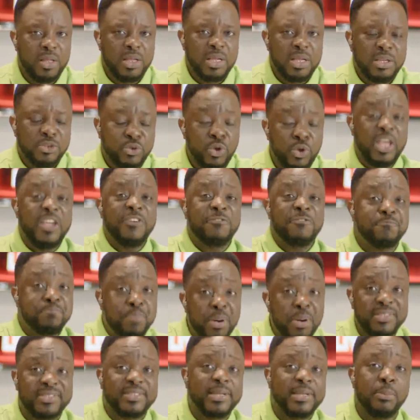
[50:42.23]
So if
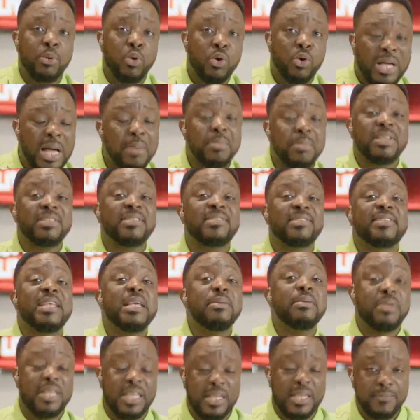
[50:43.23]
possible, come and
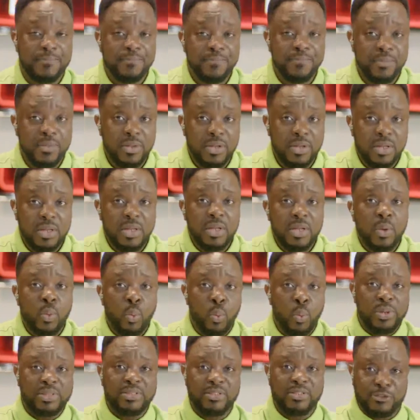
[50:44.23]
see me
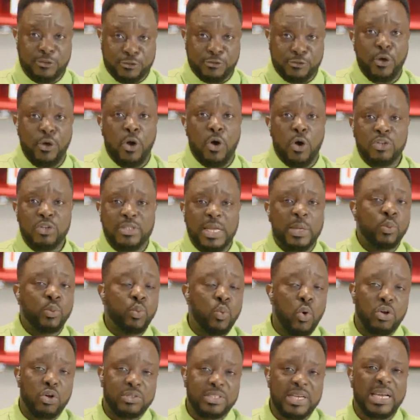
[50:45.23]
with salt and
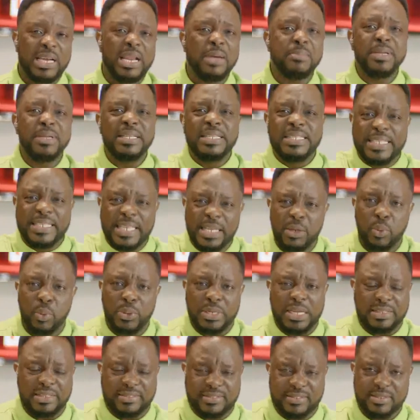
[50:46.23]
water. Let me deal
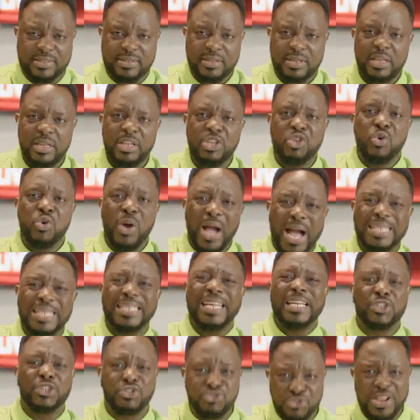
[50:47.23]
with it. You had
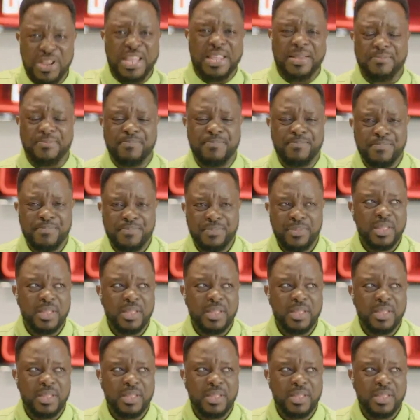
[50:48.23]
a dream.